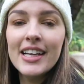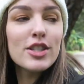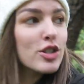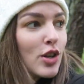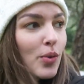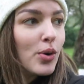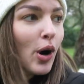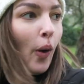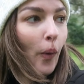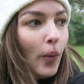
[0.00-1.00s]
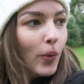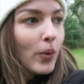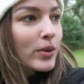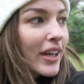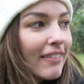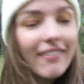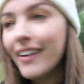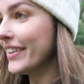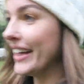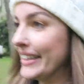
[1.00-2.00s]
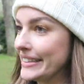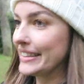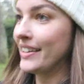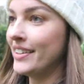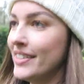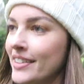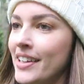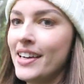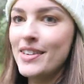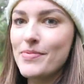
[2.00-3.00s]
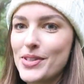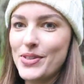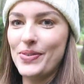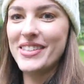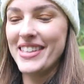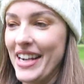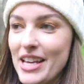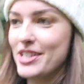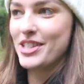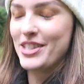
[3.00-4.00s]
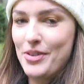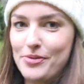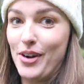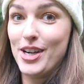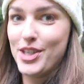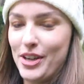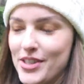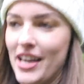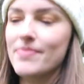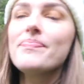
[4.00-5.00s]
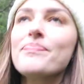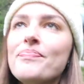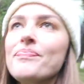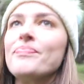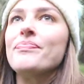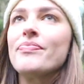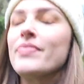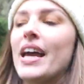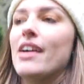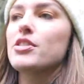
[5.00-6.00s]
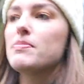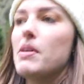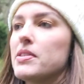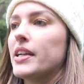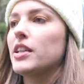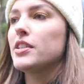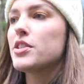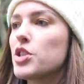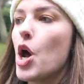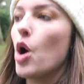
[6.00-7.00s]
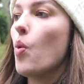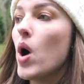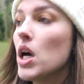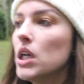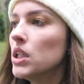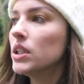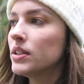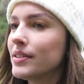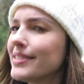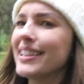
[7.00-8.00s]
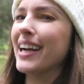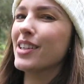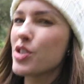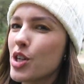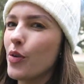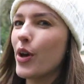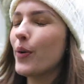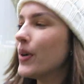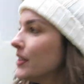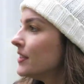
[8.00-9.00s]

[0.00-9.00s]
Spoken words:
So cold. I love it. I'm so excited. It's just so fresh outside. The air smells like it could snow. It's not gonna snow though.